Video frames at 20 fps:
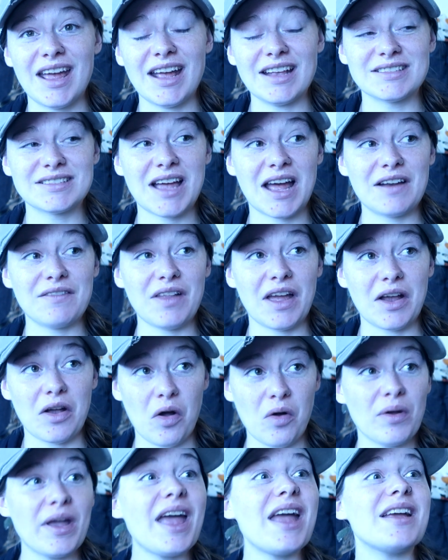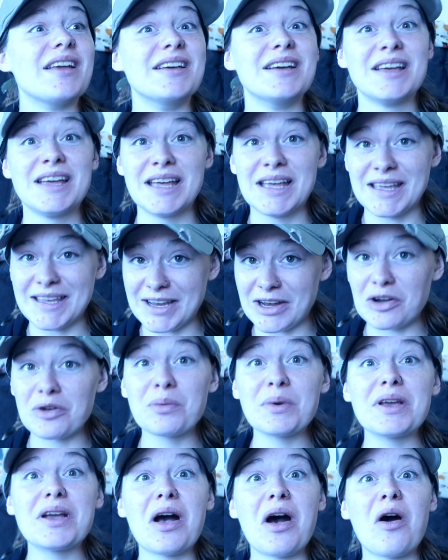it's kind of like, okay, here
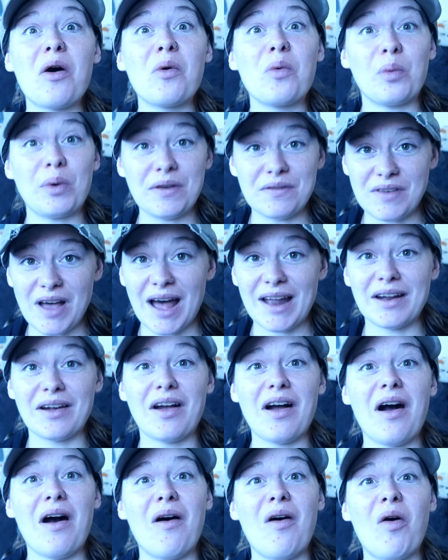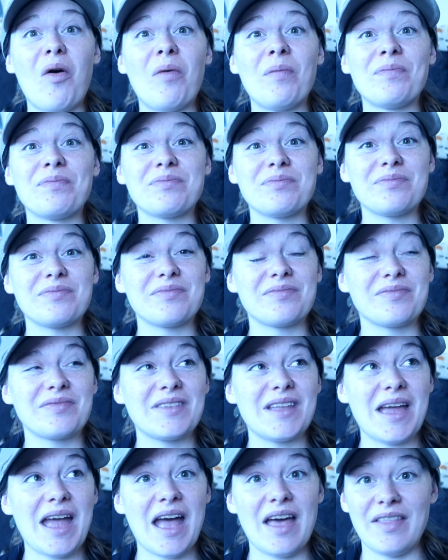we go. We've got to go.
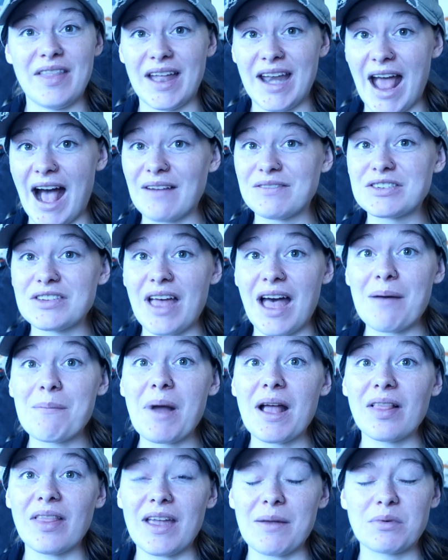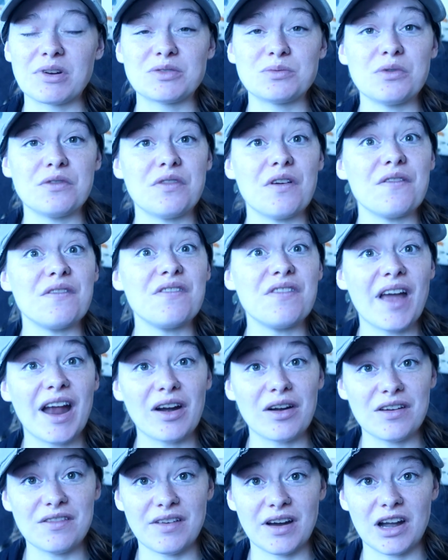And then after that, my labors move
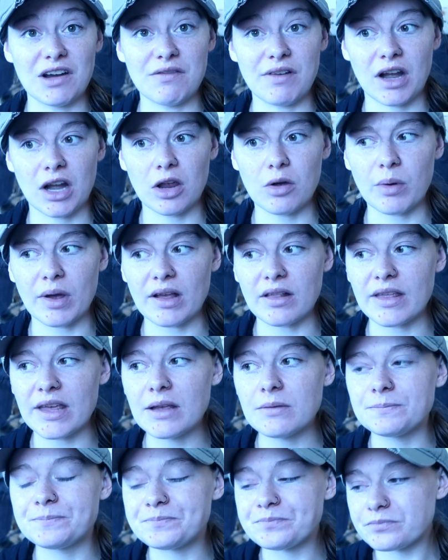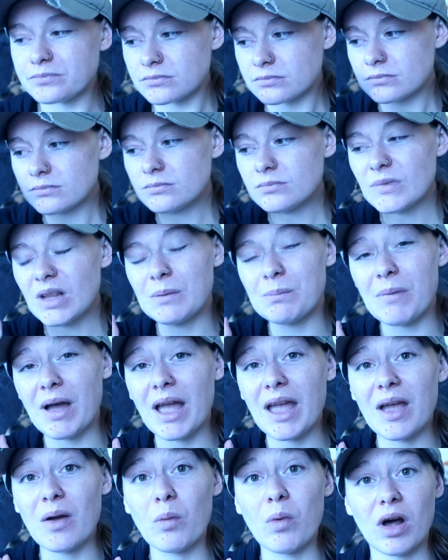very, very, very quickly.
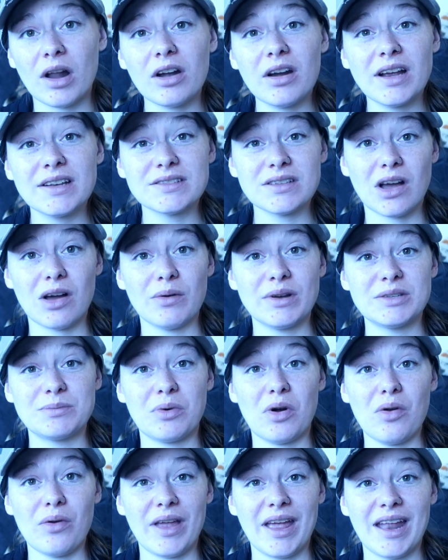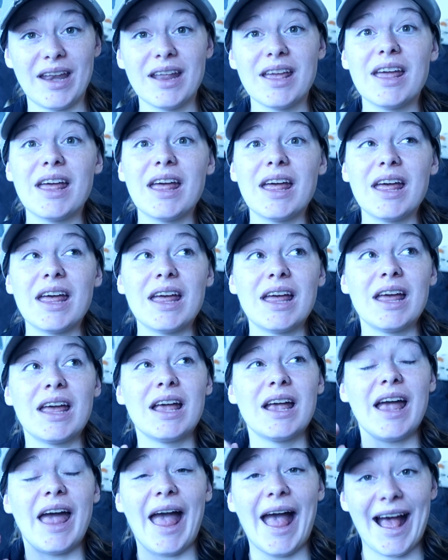My water has always broken
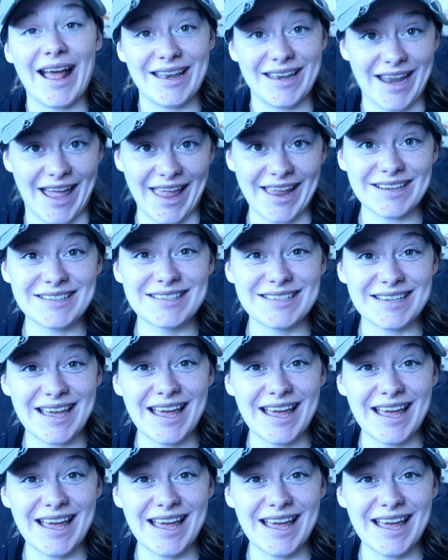at night.